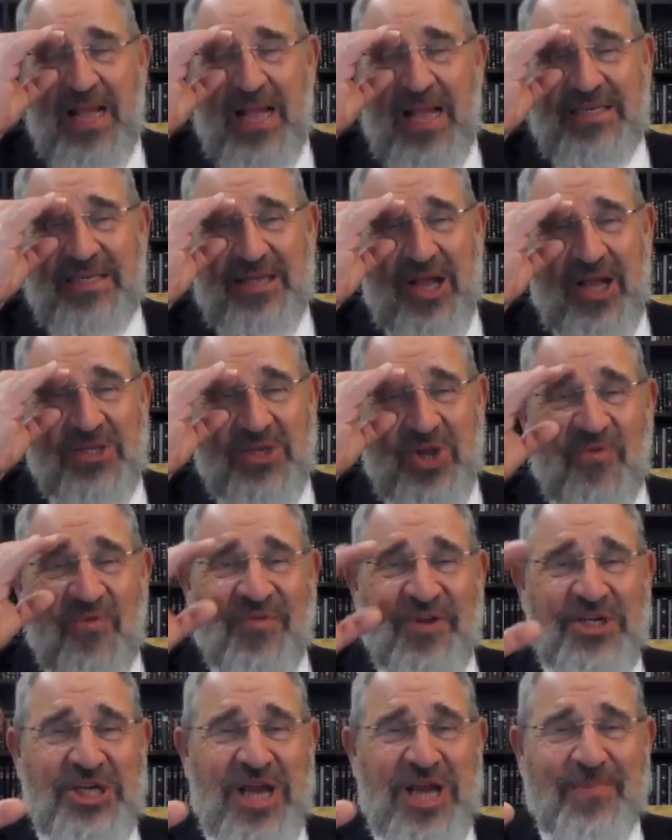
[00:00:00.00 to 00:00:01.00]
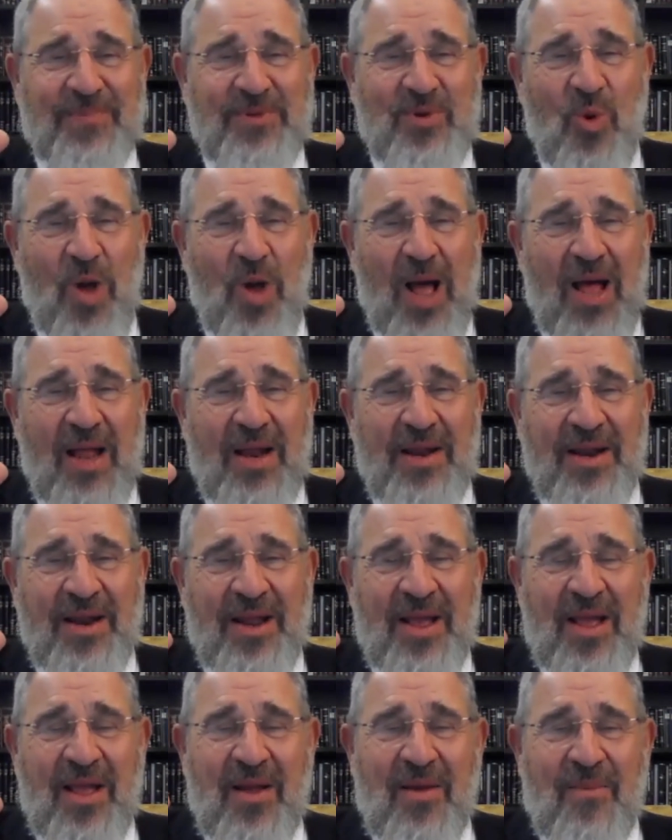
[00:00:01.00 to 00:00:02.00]
he starts off in chapter 1
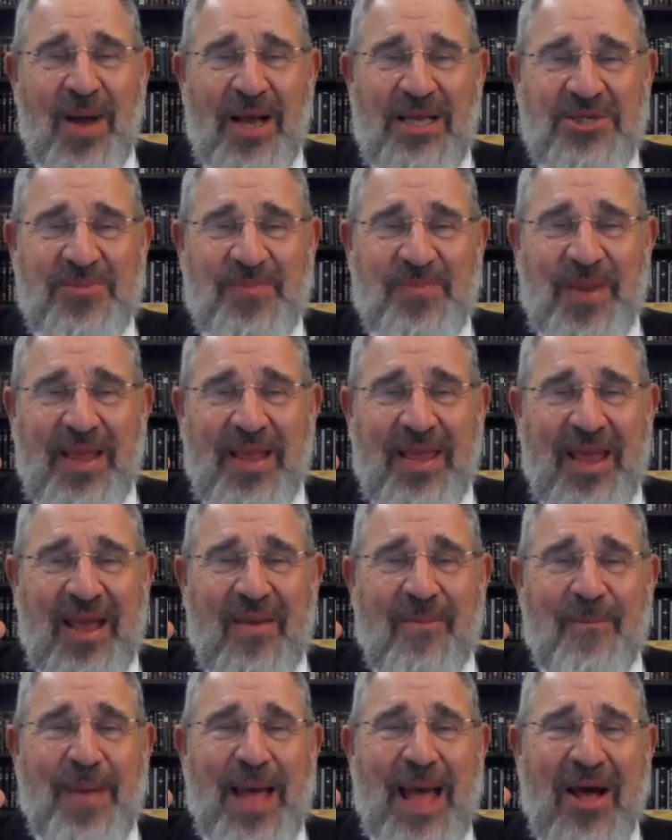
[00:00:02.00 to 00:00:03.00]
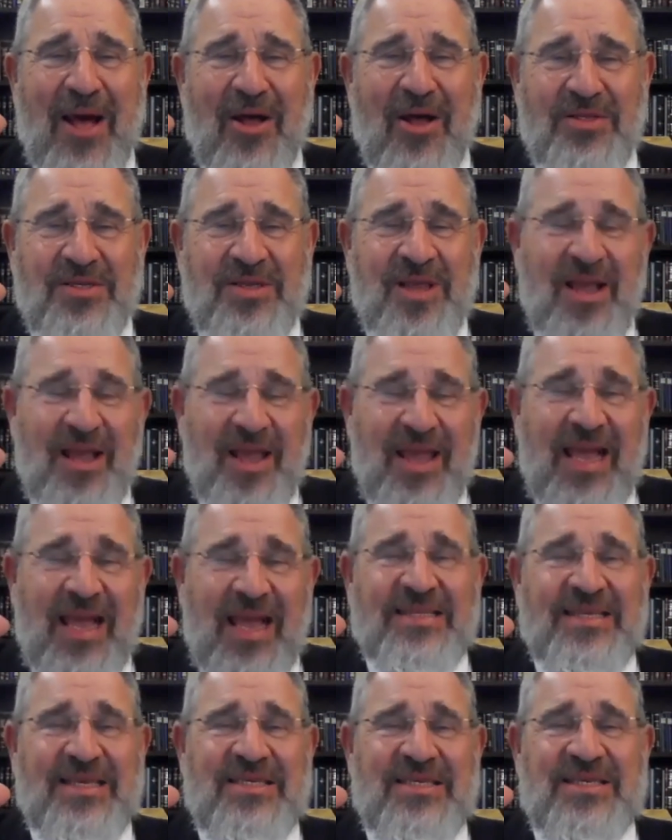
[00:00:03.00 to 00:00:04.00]
by speaking about
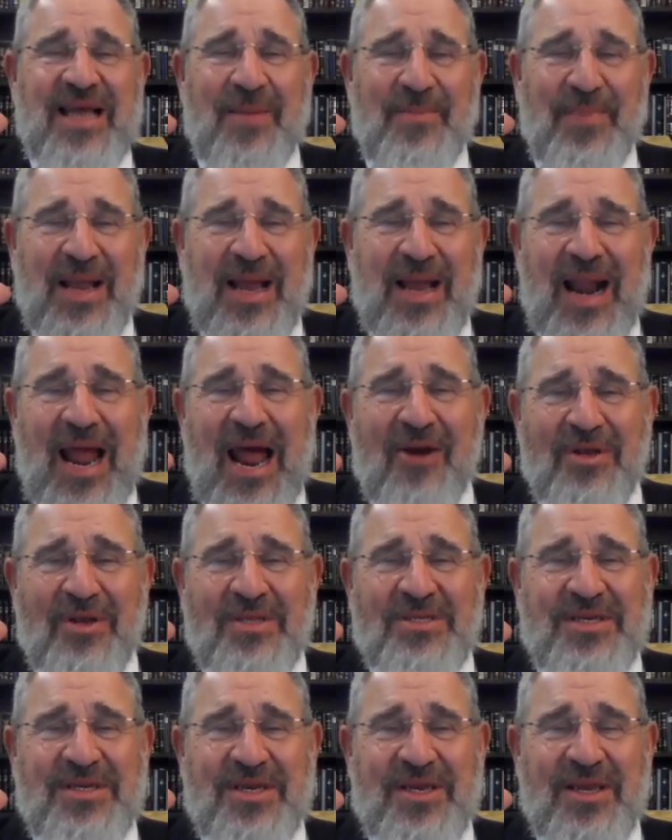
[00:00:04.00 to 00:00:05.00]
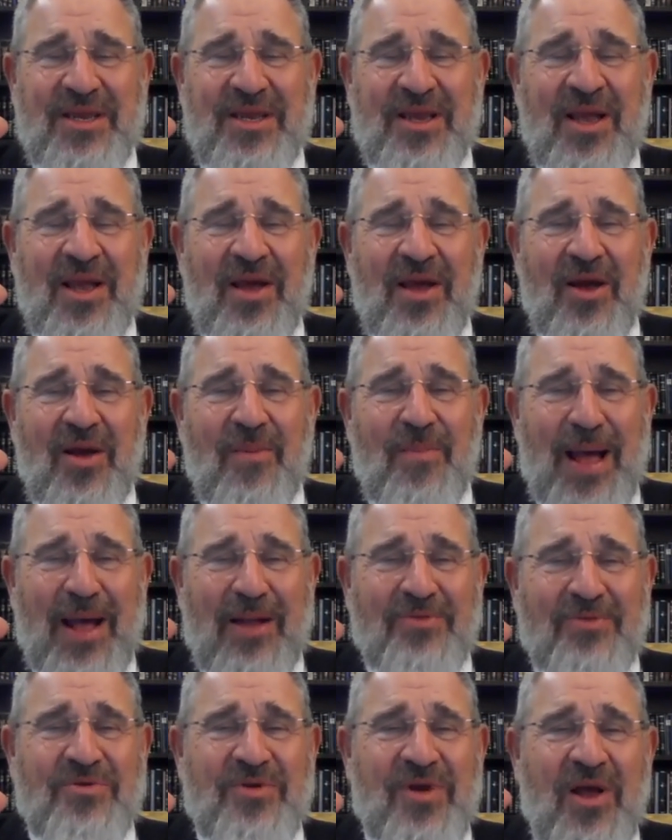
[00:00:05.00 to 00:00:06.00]
getting some clarity
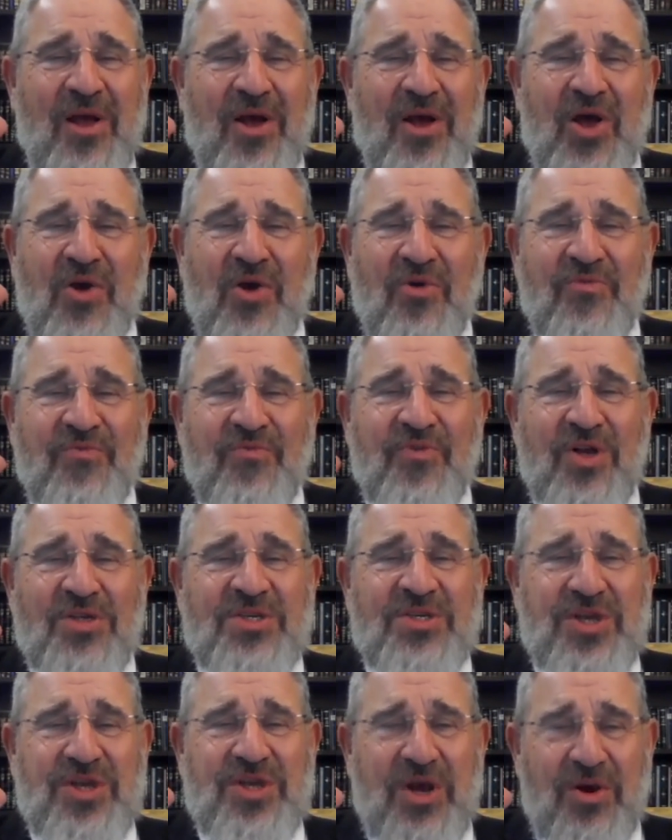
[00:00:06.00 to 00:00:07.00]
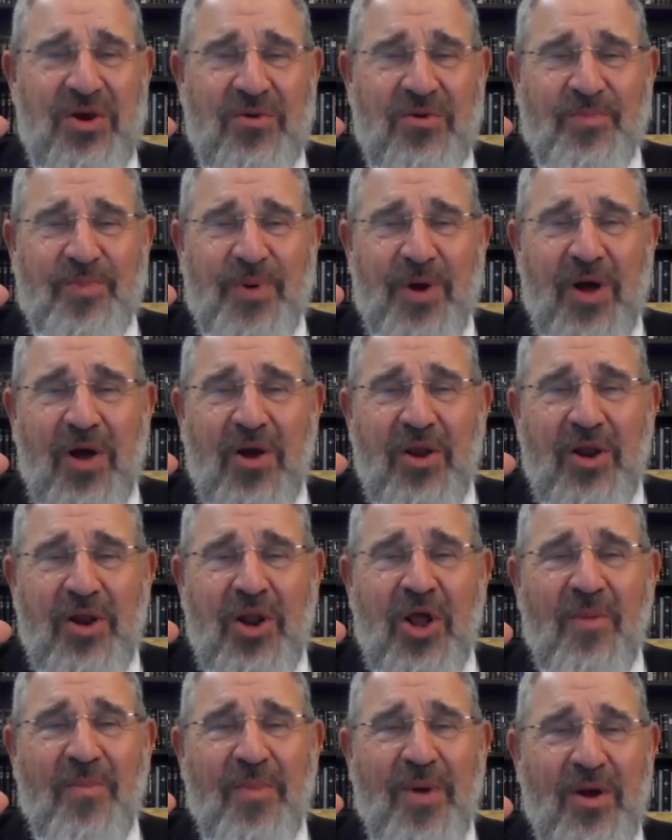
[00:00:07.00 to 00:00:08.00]
about chovoso
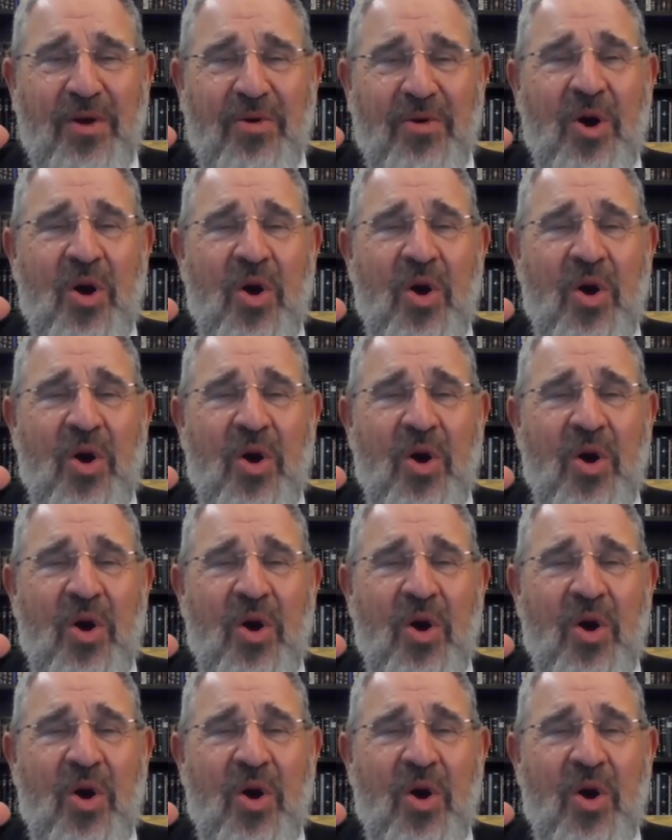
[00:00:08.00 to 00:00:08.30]
ba'olamo.